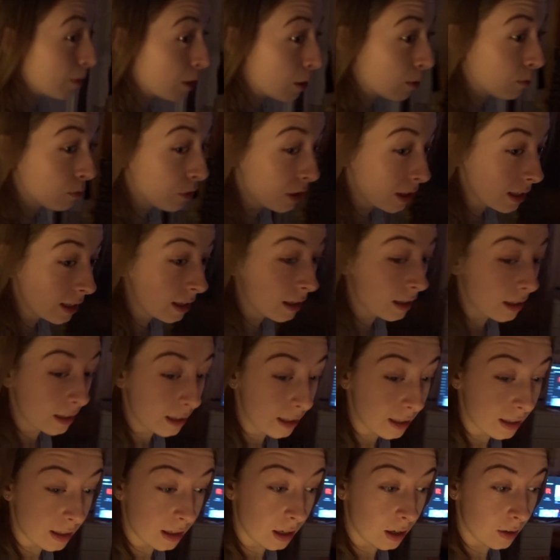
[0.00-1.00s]
home really early
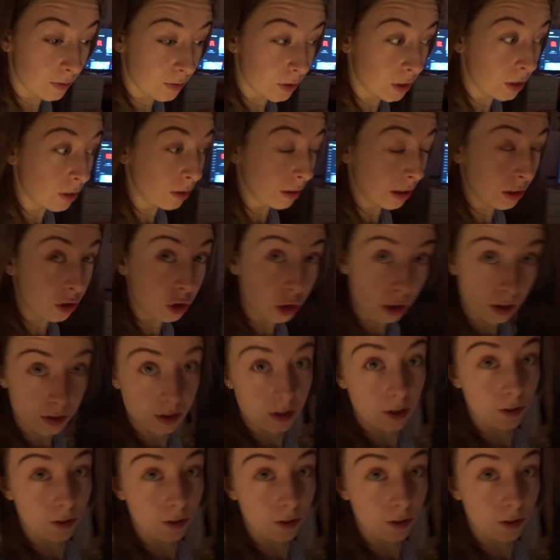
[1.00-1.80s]
in the afternoon, like just